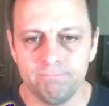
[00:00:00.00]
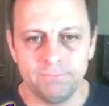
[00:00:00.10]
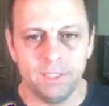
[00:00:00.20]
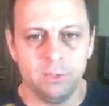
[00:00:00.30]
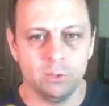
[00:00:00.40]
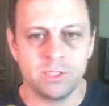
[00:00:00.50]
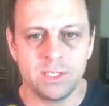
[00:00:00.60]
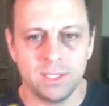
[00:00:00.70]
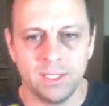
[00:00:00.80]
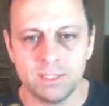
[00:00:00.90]
You'll see
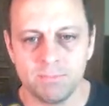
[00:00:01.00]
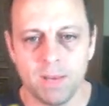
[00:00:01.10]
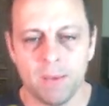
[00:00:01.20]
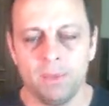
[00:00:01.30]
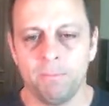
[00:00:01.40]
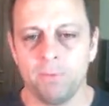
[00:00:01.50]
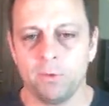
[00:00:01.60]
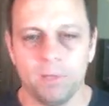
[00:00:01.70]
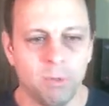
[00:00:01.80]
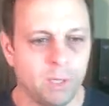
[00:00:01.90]
the links pop up,
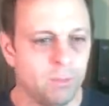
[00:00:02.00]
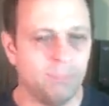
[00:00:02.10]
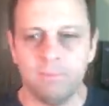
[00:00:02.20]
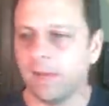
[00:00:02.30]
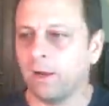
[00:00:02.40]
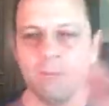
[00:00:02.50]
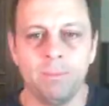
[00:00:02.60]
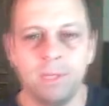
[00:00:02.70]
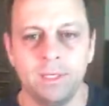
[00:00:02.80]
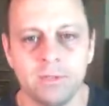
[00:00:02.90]
or I'll put them up. I don't know,
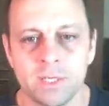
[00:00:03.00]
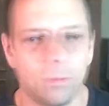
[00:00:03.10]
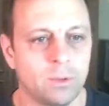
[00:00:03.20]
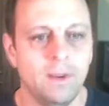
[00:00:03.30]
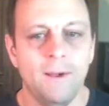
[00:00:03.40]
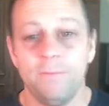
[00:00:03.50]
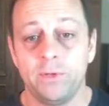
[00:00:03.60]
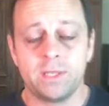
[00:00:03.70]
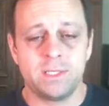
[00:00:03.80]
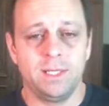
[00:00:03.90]
maybe in here somewhere. You're
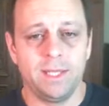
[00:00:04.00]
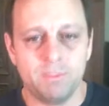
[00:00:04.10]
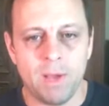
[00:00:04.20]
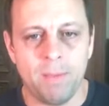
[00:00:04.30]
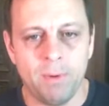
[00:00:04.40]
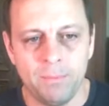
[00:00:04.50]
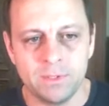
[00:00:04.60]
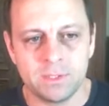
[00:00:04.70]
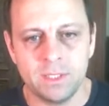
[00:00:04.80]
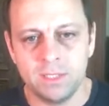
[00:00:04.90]
going to see links pop up
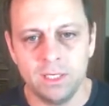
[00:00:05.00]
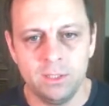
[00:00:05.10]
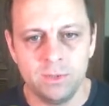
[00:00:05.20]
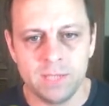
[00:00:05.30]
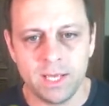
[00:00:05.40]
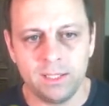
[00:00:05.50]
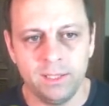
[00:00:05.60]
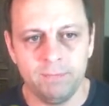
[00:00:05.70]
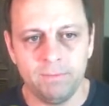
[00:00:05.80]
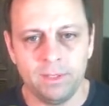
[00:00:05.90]
that's going to tell you
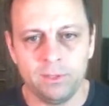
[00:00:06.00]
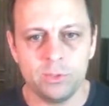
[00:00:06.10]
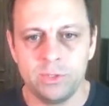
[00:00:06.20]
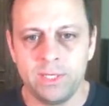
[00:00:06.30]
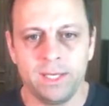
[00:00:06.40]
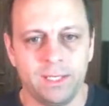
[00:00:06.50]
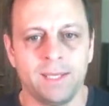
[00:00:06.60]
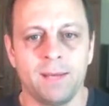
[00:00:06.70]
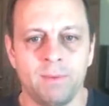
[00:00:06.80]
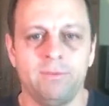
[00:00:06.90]
exactly. And of course, you can't link
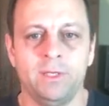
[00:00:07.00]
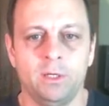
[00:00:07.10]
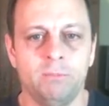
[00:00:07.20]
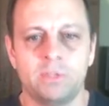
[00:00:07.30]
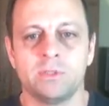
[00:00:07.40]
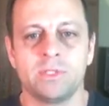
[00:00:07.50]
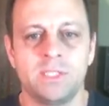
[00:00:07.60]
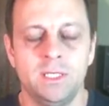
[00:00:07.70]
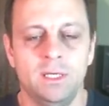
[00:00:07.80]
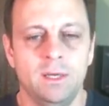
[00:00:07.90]
out of my video, but you'll
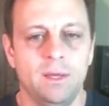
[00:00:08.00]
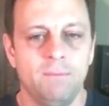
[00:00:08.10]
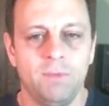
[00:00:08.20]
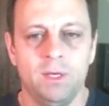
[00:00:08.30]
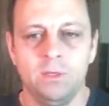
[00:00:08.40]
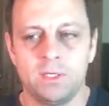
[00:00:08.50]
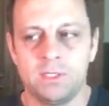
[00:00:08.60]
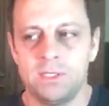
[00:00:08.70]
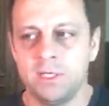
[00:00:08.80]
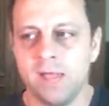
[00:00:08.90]
see. You can
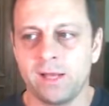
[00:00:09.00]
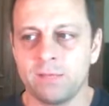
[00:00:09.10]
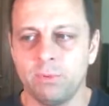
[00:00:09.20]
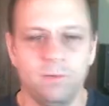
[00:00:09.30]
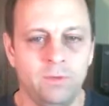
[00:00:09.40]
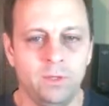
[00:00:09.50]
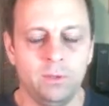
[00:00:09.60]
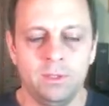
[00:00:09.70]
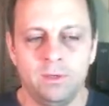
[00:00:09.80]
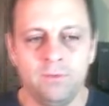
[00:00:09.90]
see the attacker's point of view
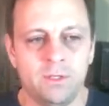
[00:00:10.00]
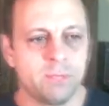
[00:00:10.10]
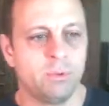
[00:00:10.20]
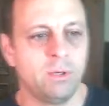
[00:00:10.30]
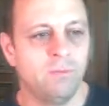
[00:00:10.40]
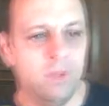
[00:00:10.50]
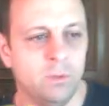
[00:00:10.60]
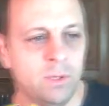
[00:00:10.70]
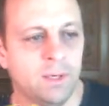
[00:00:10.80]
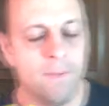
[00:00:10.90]
and the defender's point of
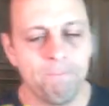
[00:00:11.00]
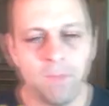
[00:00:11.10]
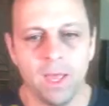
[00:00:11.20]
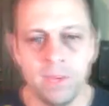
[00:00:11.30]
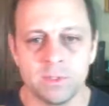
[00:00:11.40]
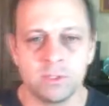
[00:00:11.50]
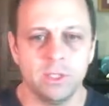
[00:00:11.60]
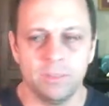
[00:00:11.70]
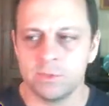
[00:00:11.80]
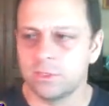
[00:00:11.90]
view, and it was
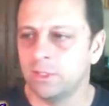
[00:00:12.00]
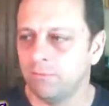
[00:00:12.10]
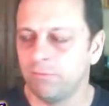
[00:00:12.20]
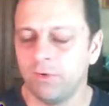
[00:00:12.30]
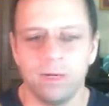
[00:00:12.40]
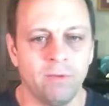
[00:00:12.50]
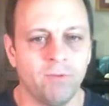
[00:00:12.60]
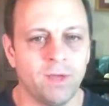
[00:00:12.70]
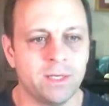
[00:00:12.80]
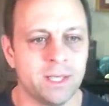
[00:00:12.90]
good. It was good, fun, and
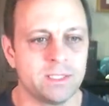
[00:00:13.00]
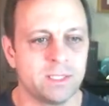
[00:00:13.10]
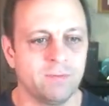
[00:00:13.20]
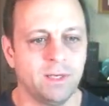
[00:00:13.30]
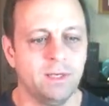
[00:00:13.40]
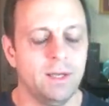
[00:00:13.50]
fantastic fun.